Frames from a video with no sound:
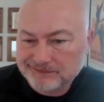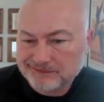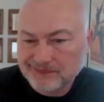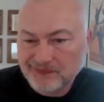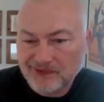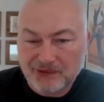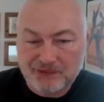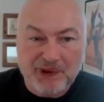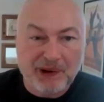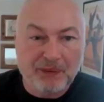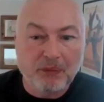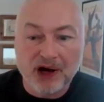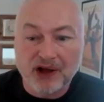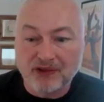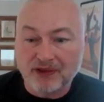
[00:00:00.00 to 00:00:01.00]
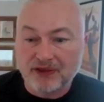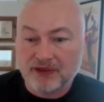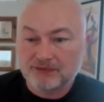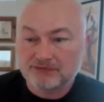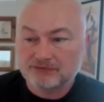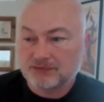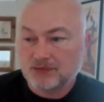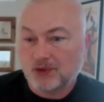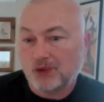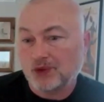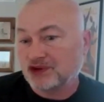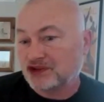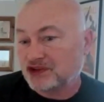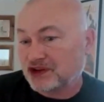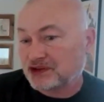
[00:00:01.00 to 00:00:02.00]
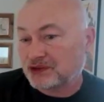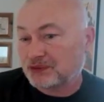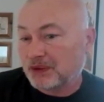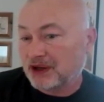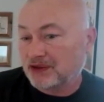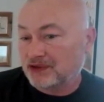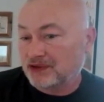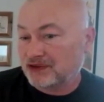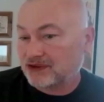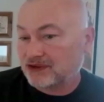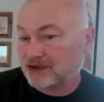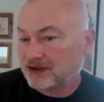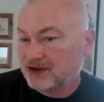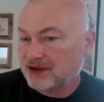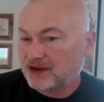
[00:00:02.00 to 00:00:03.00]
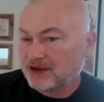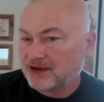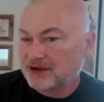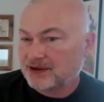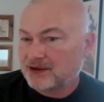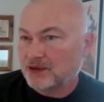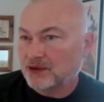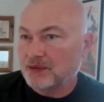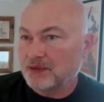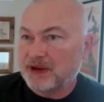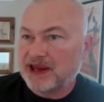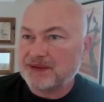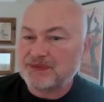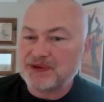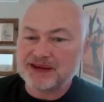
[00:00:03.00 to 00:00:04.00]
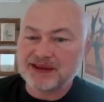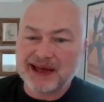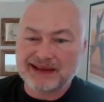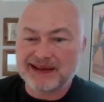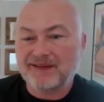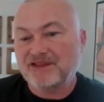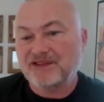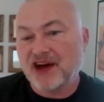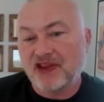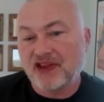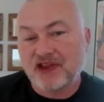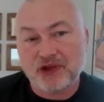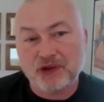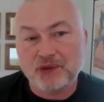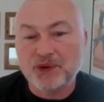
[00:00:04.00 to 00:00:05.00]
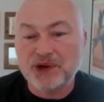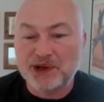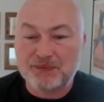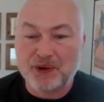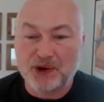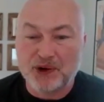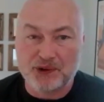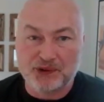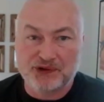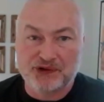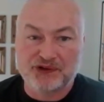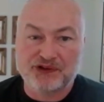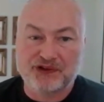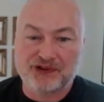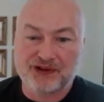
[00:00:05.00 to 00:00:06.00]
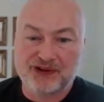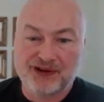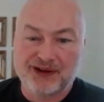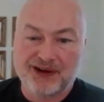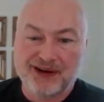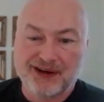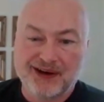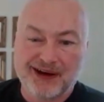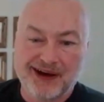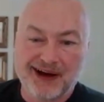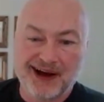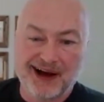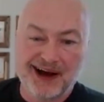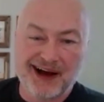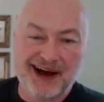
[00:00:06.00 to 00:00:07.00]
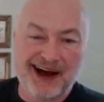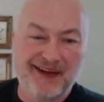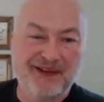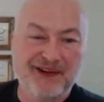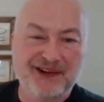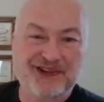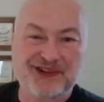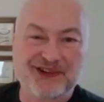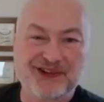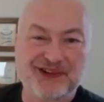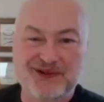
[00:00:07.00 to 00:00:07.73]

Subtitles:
it's been a month or 6 months, or maybe like they've done 3 posts on their social